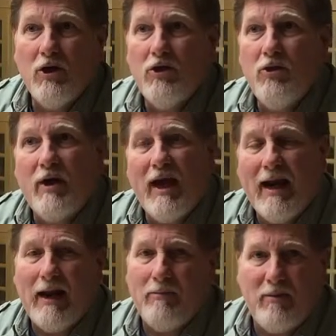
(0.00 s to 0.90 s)
You
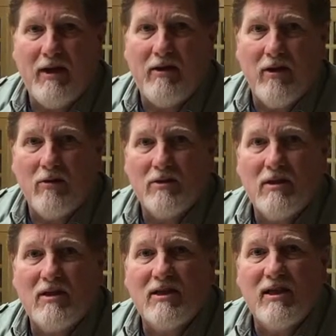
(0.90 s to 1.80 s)
cannot beat those.
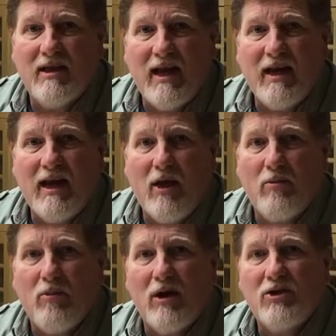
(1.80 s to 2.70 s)
The synthetic hair
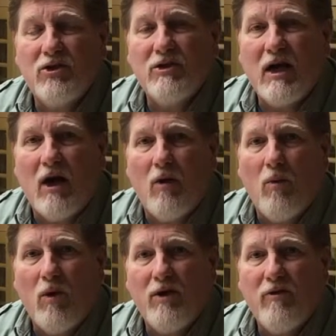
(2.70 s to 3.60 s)
brushes are
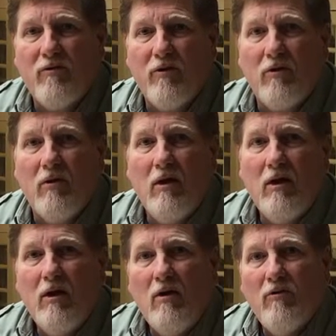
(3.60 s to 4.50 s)
wonderful
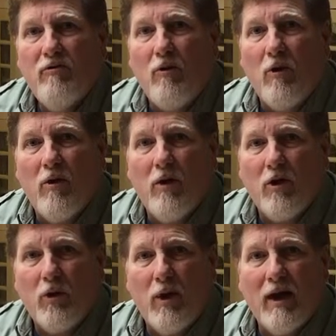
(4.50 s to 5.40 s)
for
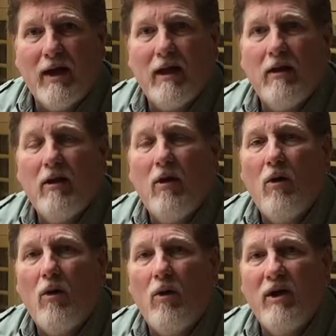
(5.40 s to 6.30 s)
acrylic
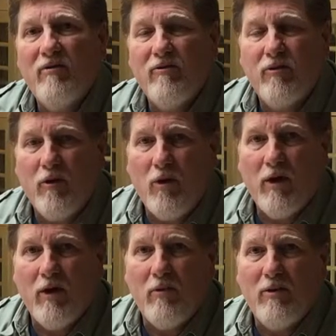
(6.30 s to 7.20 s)
or even for
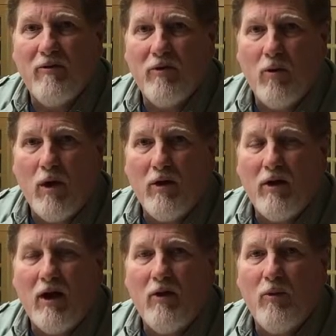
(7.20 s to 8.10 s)
oil, but for
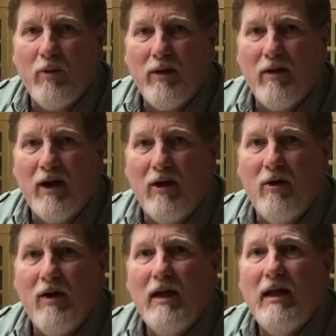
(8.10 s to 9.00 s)
watercolor, real hair